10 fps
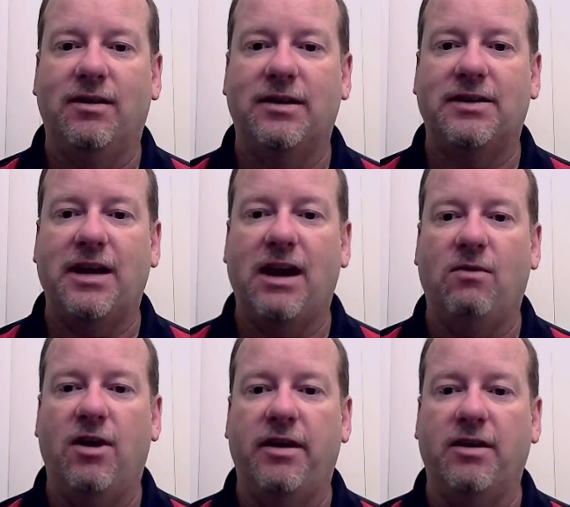Let's say I
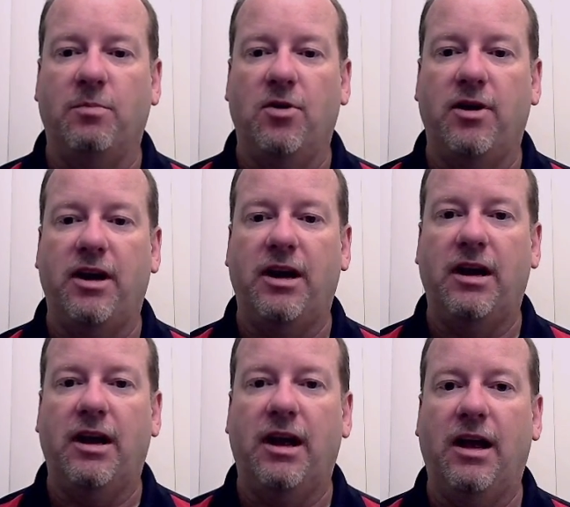wanted to put
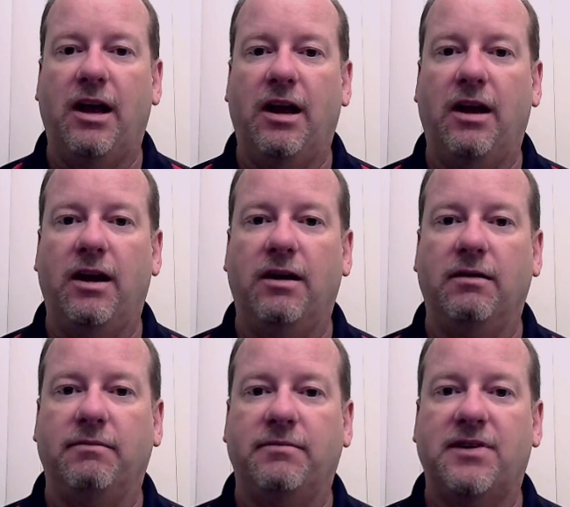in
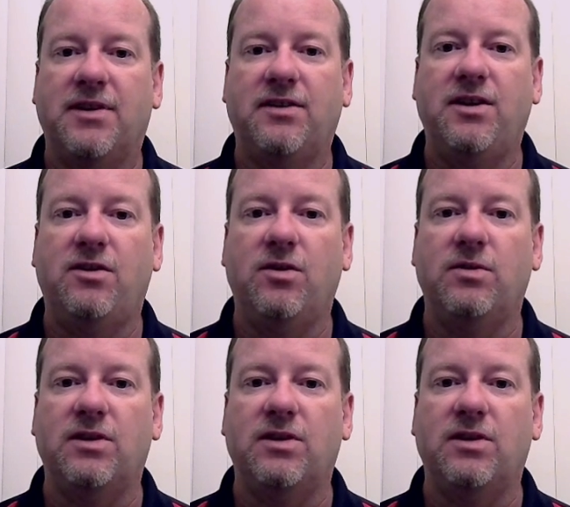62